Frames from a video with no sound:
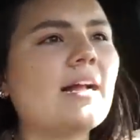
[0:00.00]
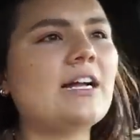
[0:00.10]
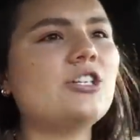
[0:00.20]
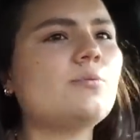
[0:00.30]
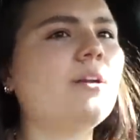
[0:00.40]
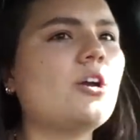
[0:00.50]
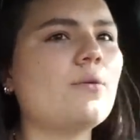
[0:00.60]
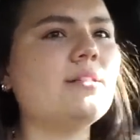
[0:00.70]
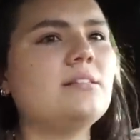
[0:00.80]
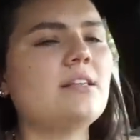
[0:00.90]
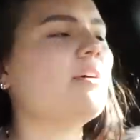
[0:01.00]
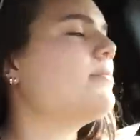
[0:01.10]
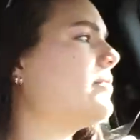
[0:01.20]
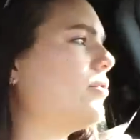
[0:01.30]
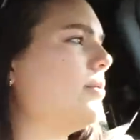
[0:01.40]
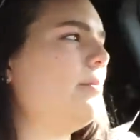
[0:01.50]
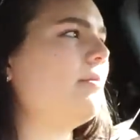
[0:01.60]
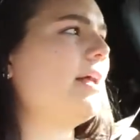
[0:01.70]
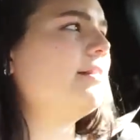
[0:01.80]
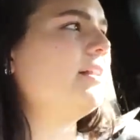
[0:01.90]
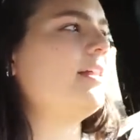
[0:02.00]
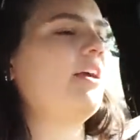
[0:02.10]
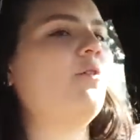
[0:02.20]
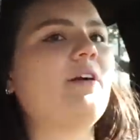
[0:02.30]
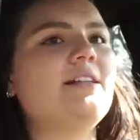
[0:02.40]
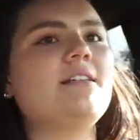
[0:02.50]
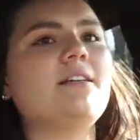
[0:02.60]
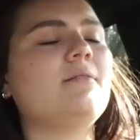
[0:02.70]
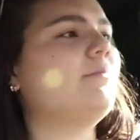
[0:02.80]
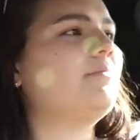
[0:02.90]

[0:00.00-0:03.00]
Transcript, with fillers: Like I just wanna go and see them before we blindly like rent a,